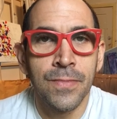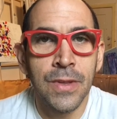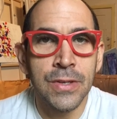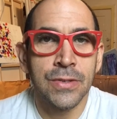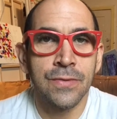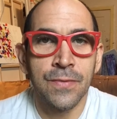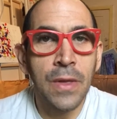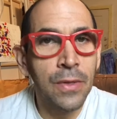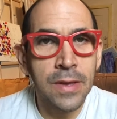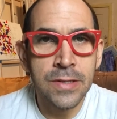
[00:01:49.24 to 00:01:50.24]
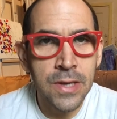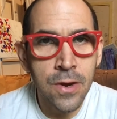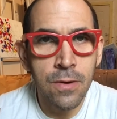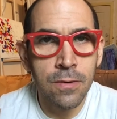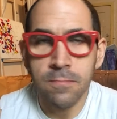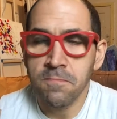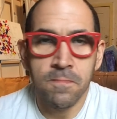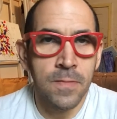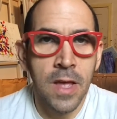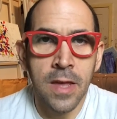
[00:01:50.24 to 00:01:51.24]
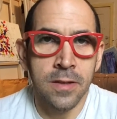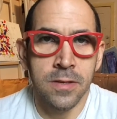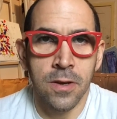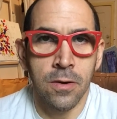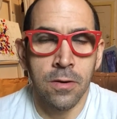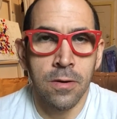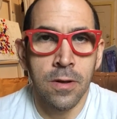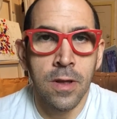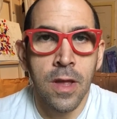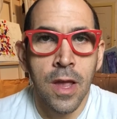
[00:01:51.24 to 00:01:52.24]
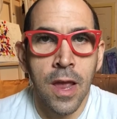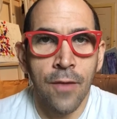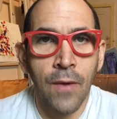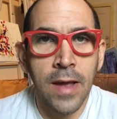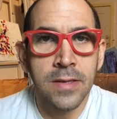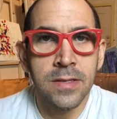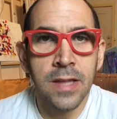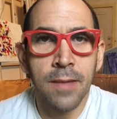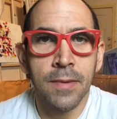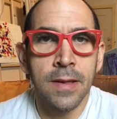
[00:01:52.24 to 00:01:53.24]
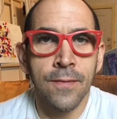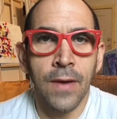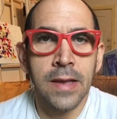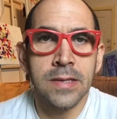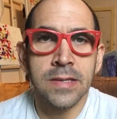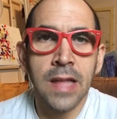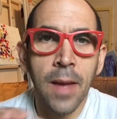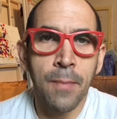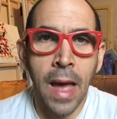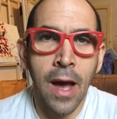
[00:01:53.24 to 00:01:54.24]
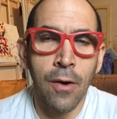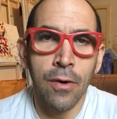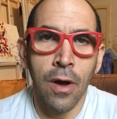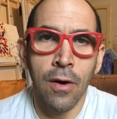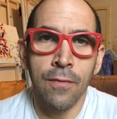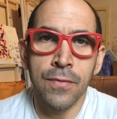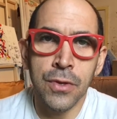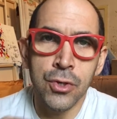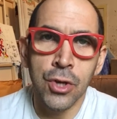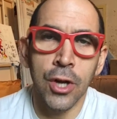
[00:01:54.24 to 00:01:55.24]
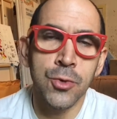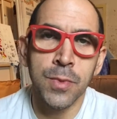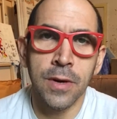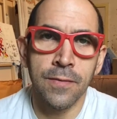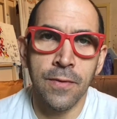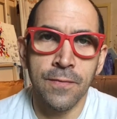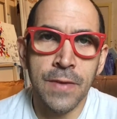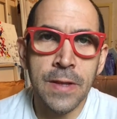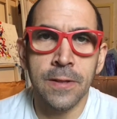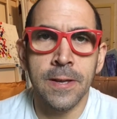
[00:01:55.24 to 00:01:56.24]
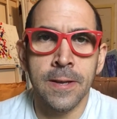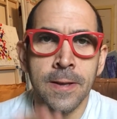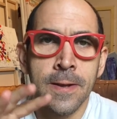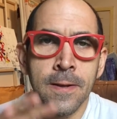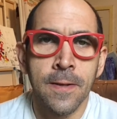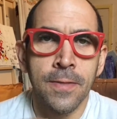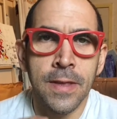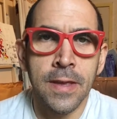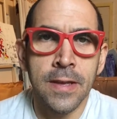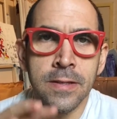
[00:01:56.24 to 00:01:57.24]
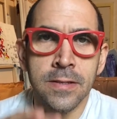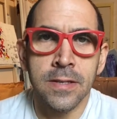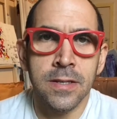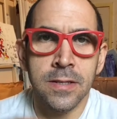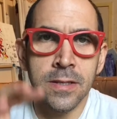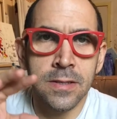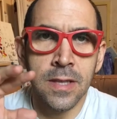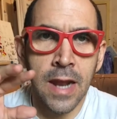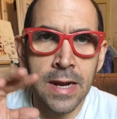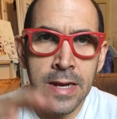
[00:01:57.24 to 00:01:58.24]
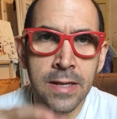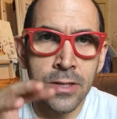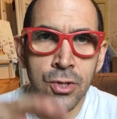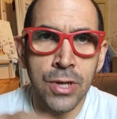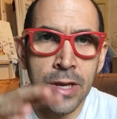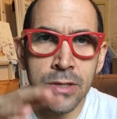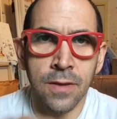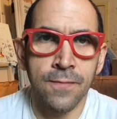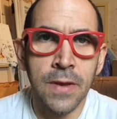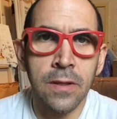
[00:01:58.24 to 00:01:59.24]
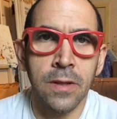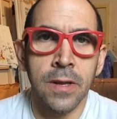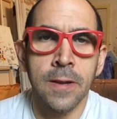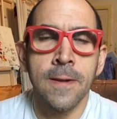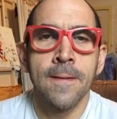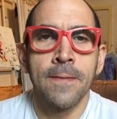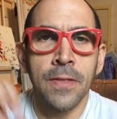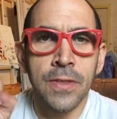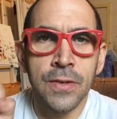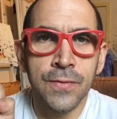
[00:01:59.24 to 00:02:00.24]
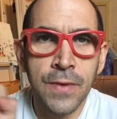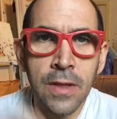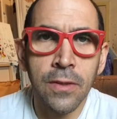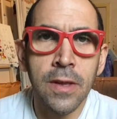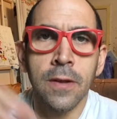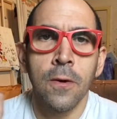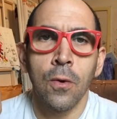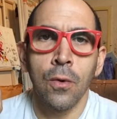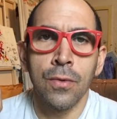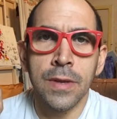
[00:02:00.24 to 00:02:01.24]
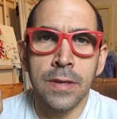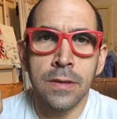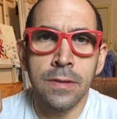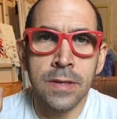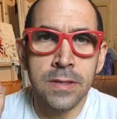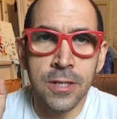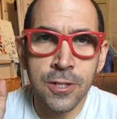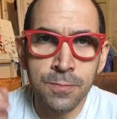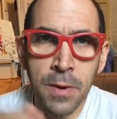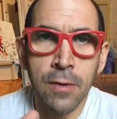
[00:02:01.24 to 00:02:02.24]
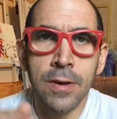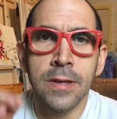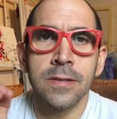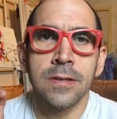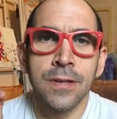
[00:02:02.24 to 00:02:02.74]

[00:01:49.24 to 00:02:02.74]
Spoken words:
This feeling is here, and it's here. And if I step out of the judgment of the feeling, the insistence that I need to change the feeling, that this feeling or this experience